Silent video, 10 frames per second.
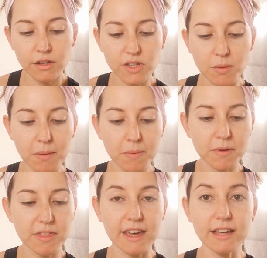So I'm happy
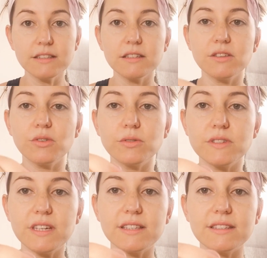with that. You'll
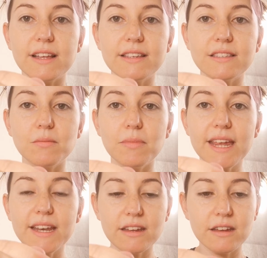see it's nice and
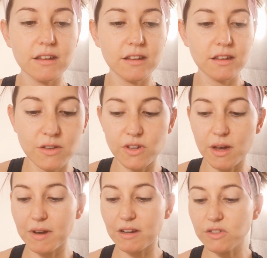blended. So
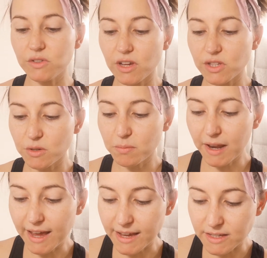I'm now just going to
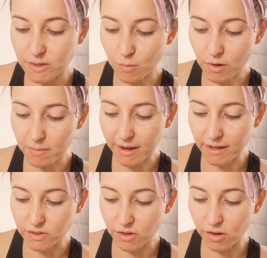apply a small
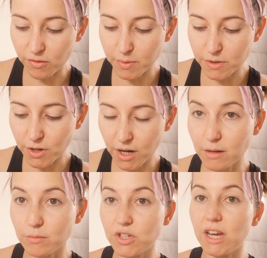amount of
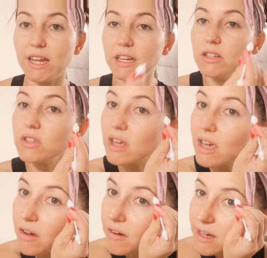petroleum jelly to the
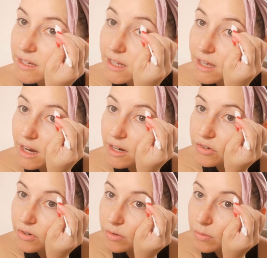areas that I
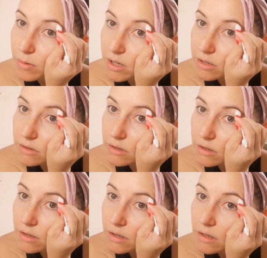don't want
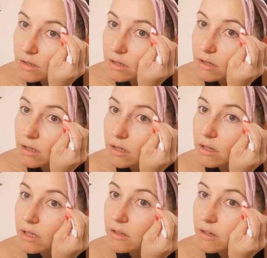
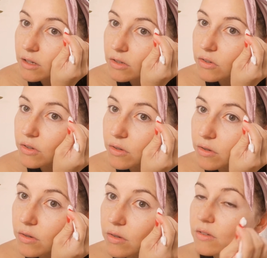the tint
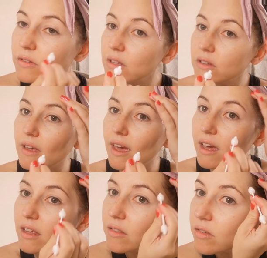to sit
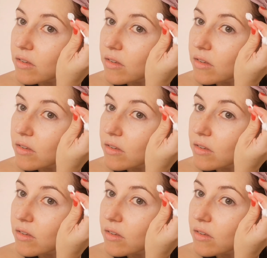at.